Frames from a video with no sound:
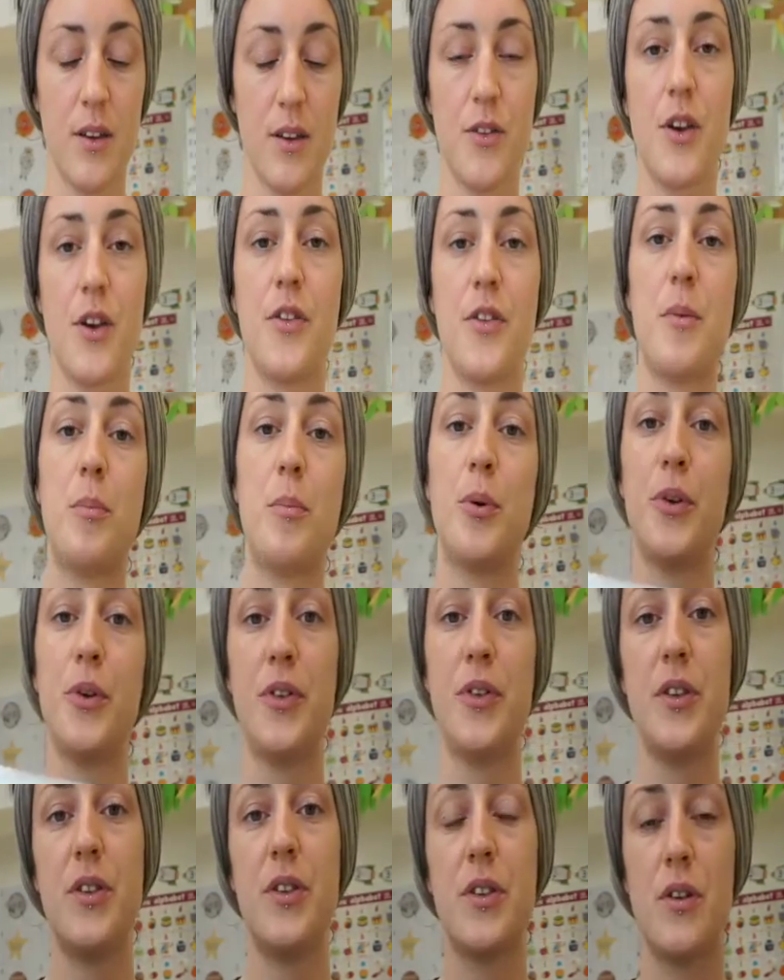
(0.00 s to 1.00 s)
So it's
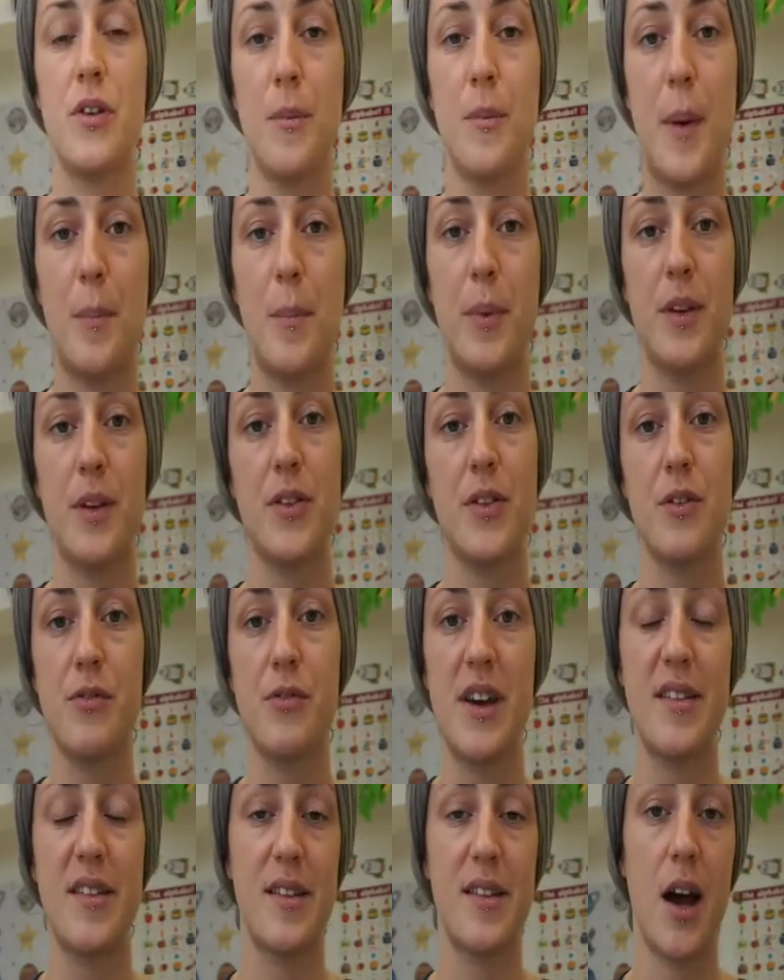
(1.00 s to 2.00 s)
important to remember to
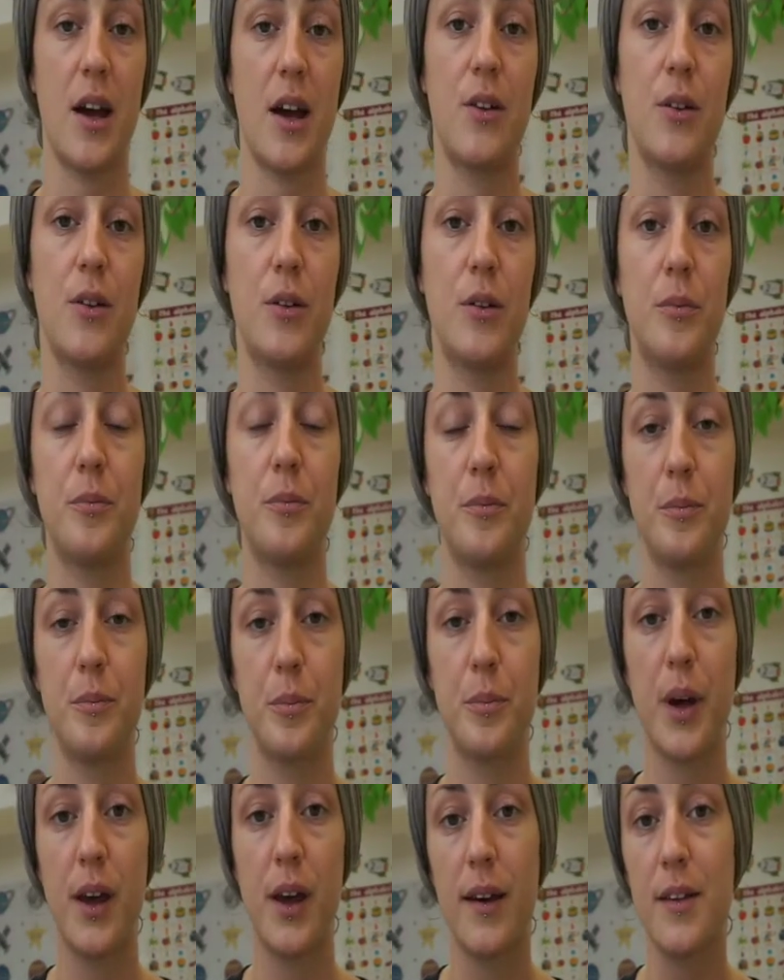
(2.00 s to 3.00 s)
recycle,
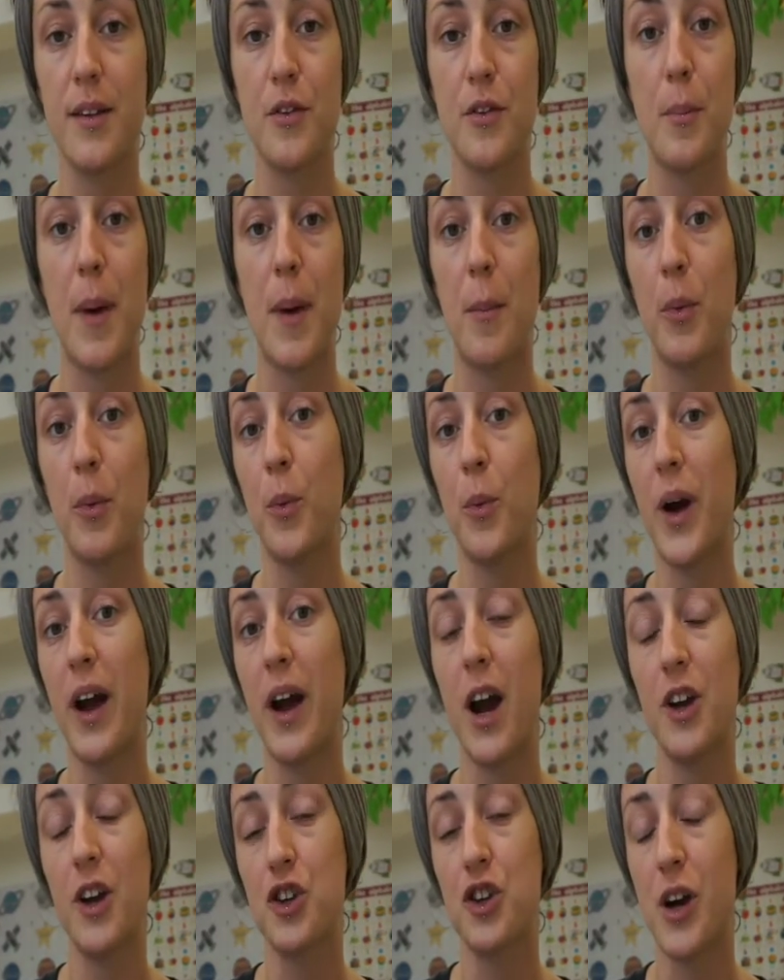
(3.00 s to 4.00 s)
because remember where
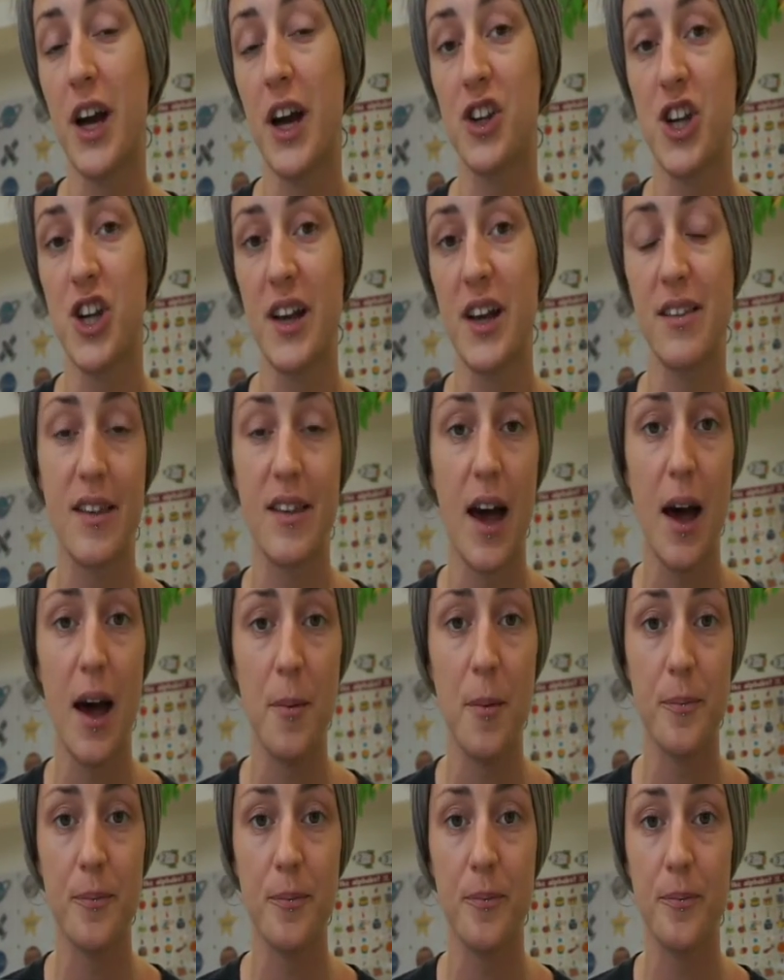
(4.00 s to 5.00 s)
our trash ends
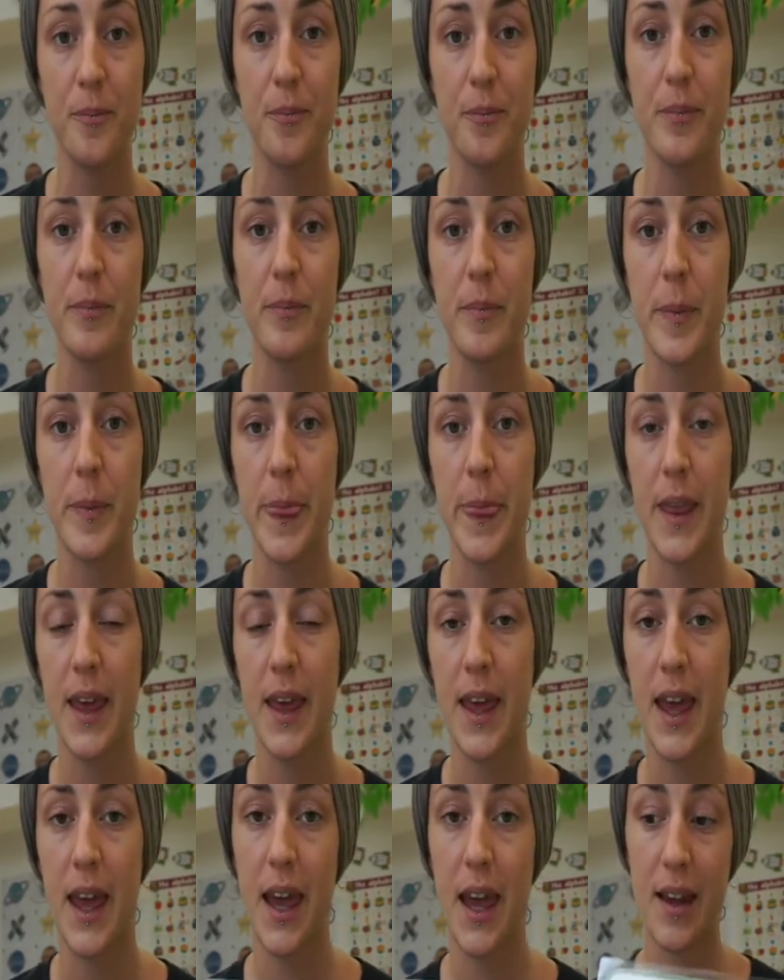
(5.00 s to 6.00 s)
up?
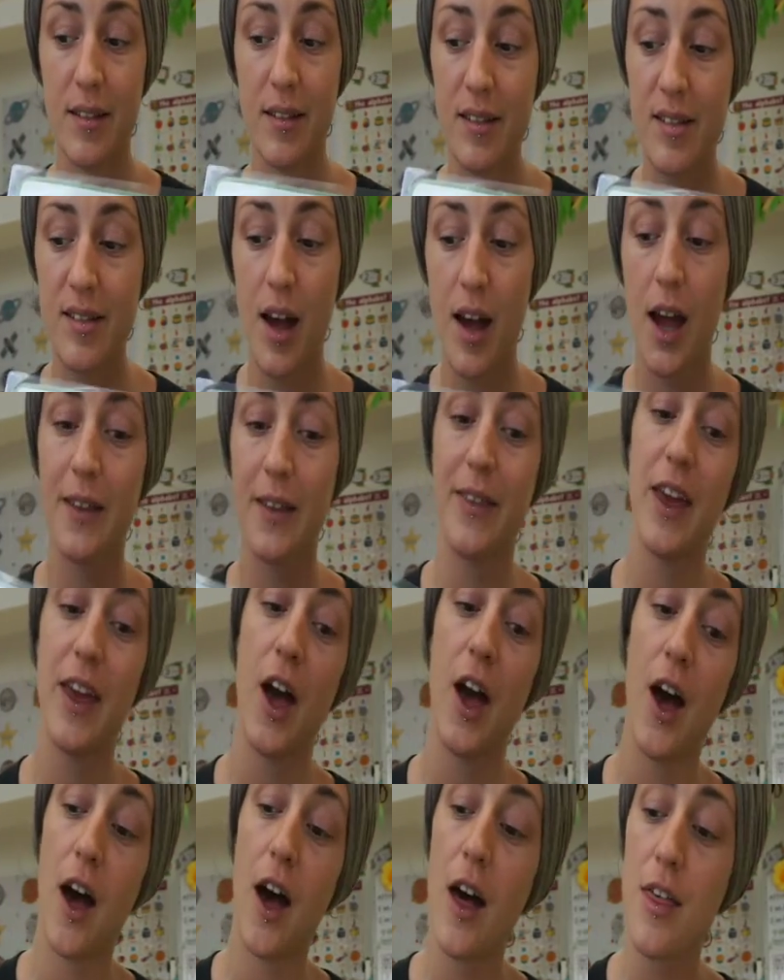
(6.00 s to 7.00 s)
Inside the
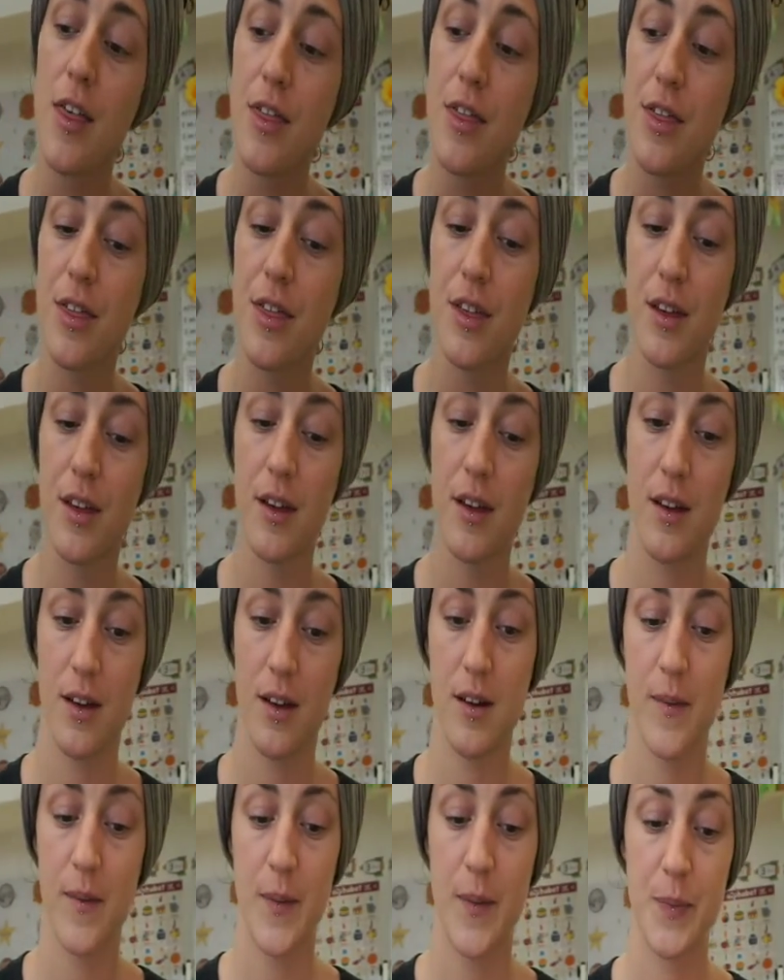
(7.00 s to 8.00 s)

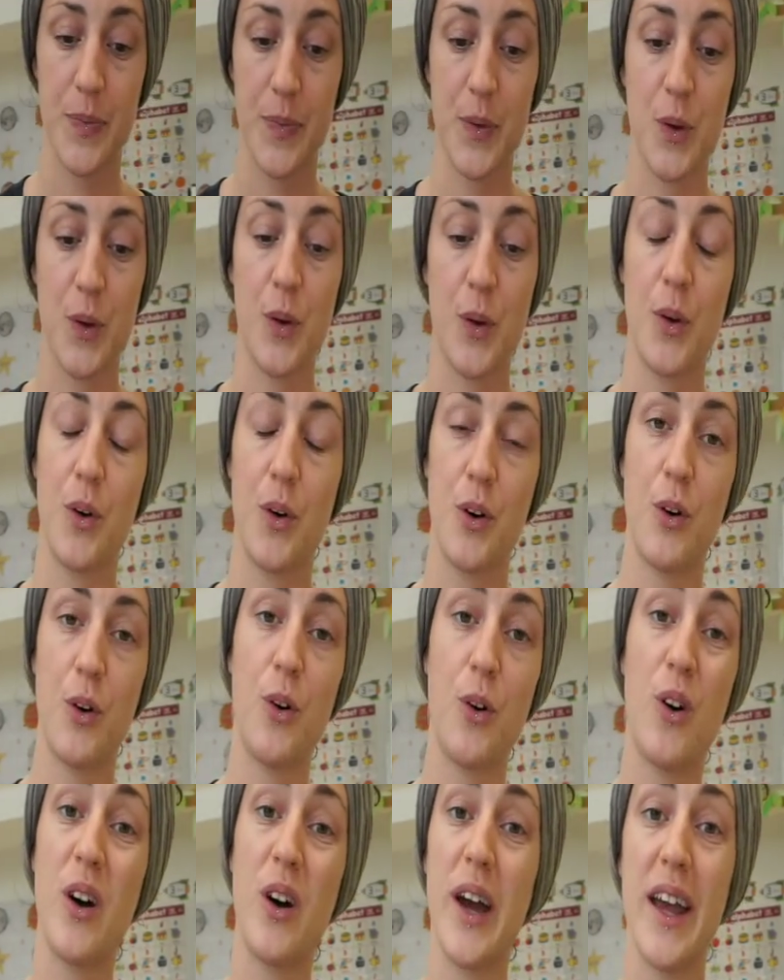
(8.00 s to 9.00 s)
earth
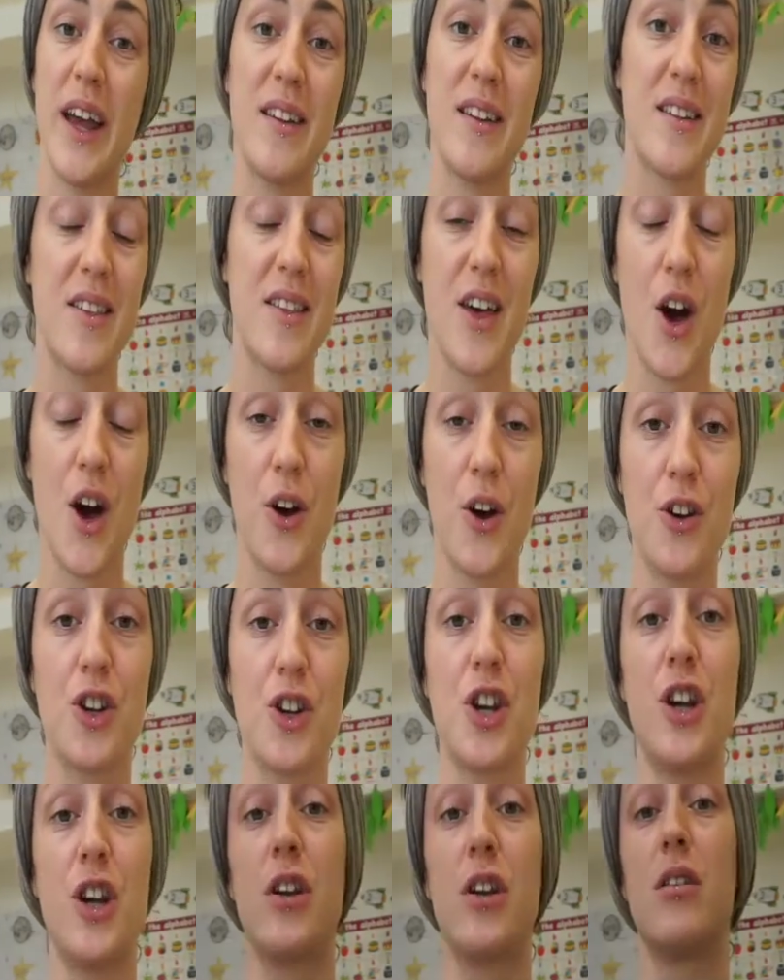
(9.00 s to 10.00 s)
or into the
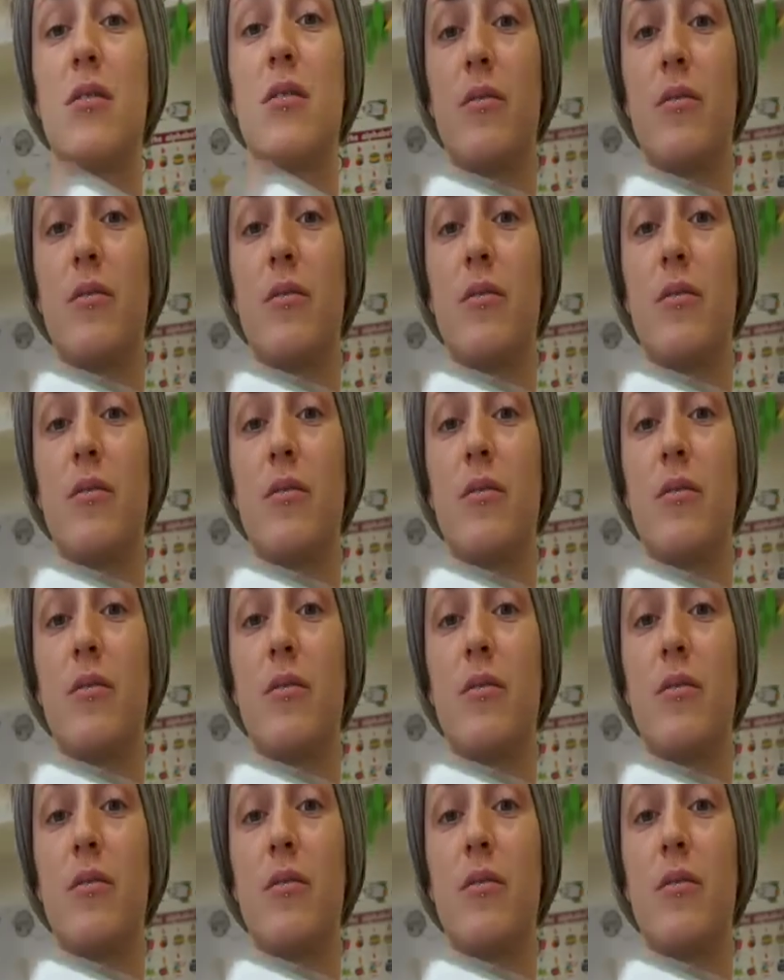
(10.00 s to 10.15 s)
ocean,